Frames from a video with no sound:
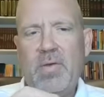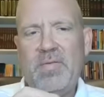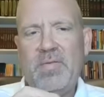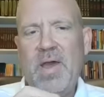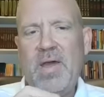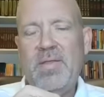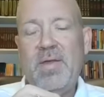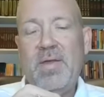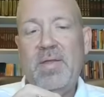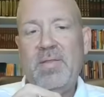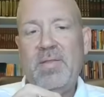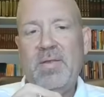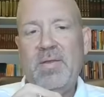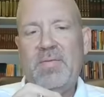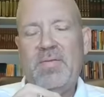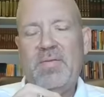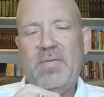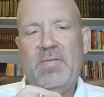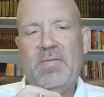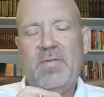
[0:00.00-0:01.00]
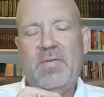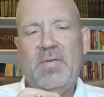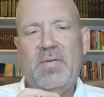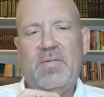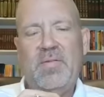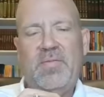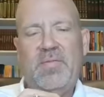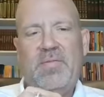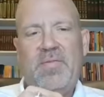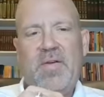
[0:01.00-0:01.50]
because I think this
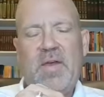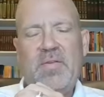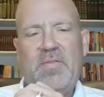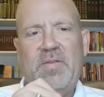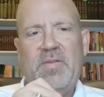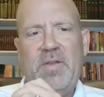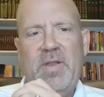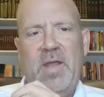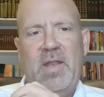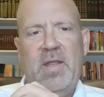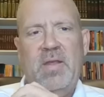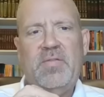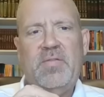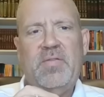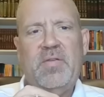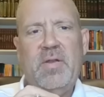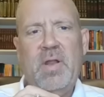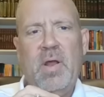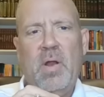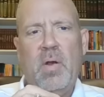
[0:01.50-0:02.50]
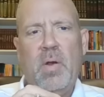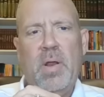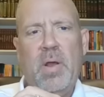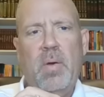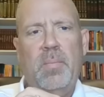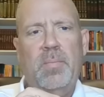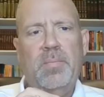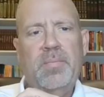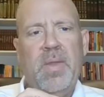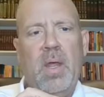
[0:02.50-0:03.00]
is a fascinating
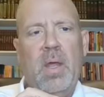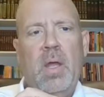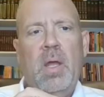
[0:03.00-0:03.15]
scenario.